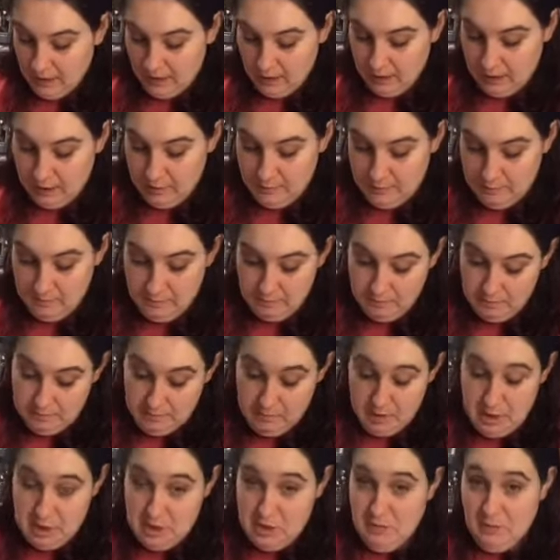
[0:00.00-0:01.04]
a
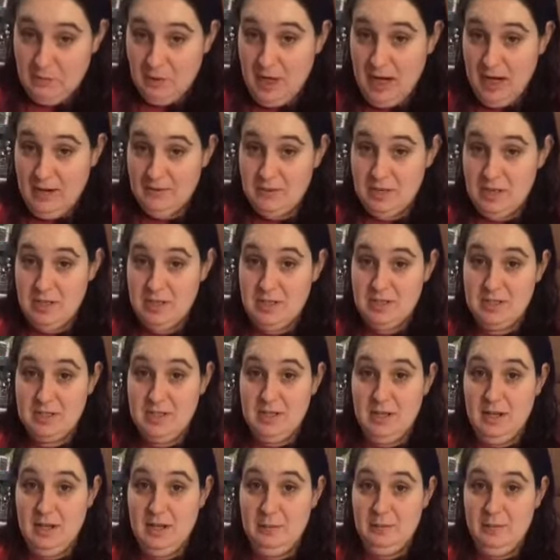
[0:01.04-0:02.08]
bunch of crafters,
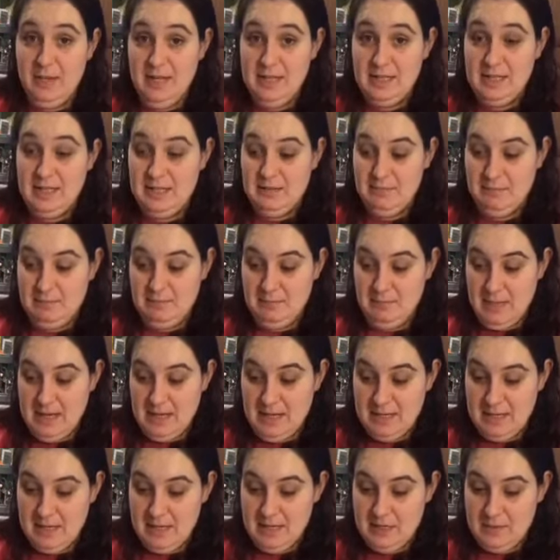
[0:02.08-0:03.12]
it didn't make
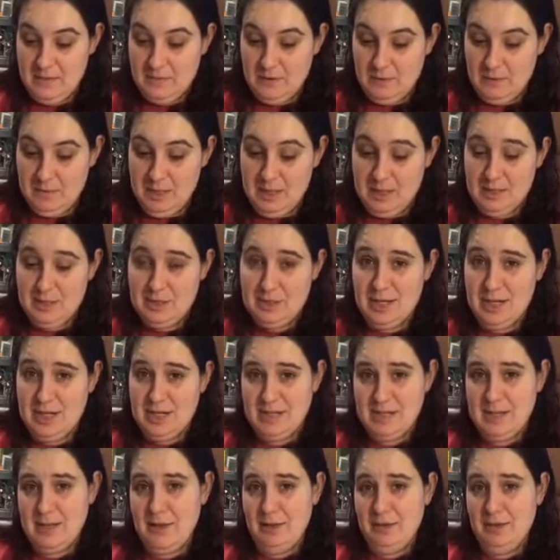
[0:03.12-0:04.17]
sense for me to try to
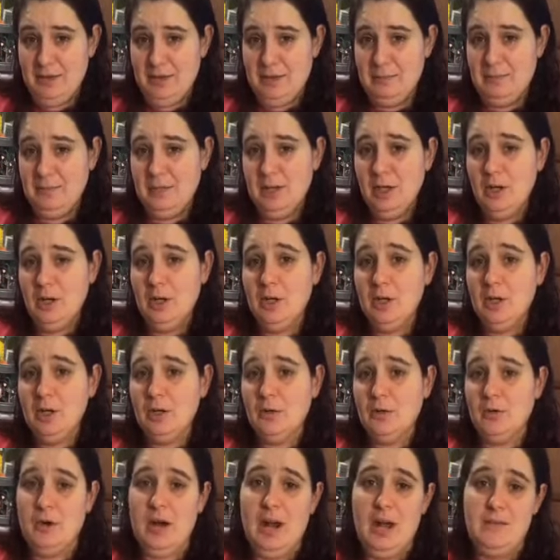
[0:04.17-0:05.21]
sell them
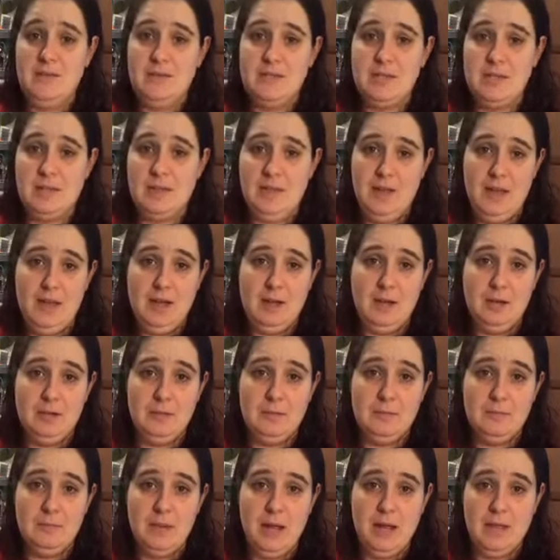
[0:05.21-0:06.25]
crafts that they could
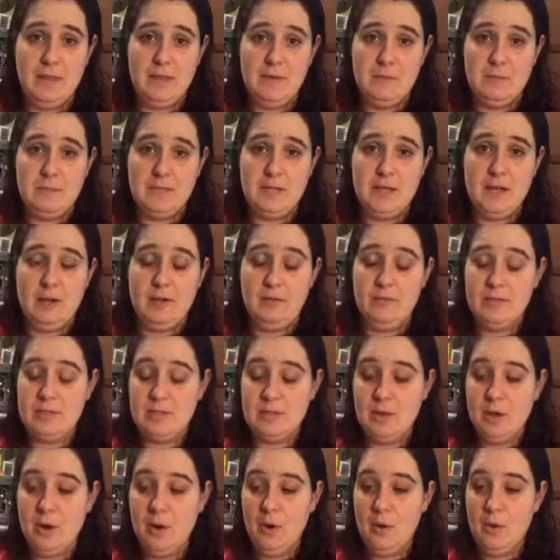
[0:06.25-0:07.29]
make themselves,
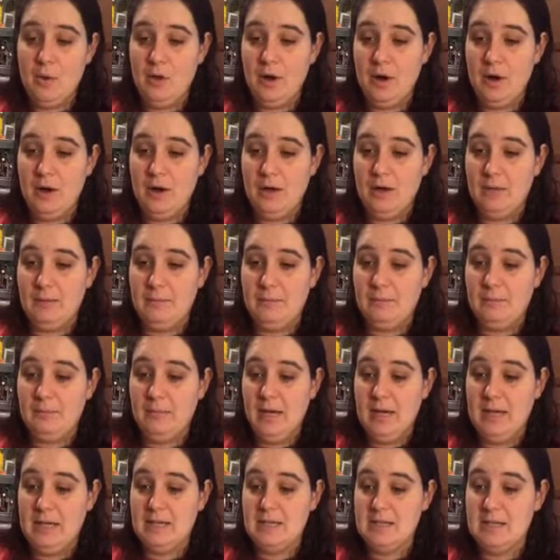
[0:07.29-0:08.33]
so
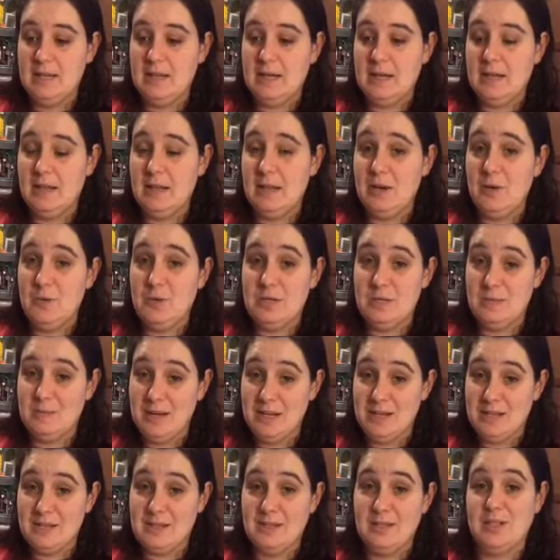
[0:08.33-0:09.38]
I decided that it was
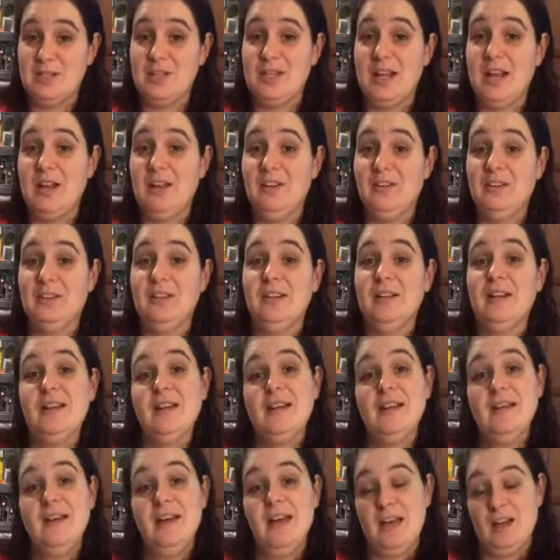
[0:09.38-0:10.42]
best to sell
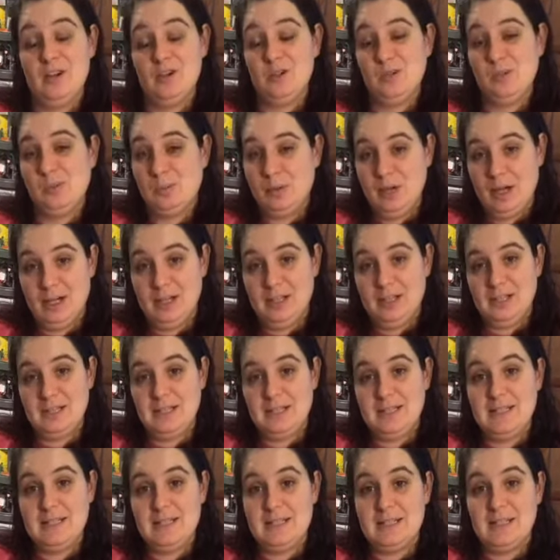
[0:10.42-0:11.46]
actual product
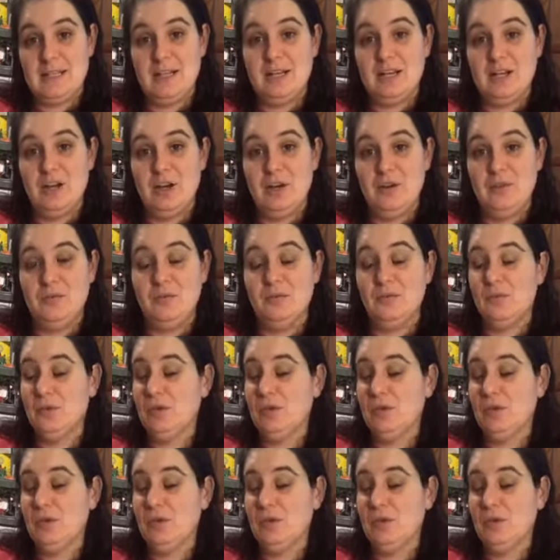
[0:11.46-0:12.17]
instead of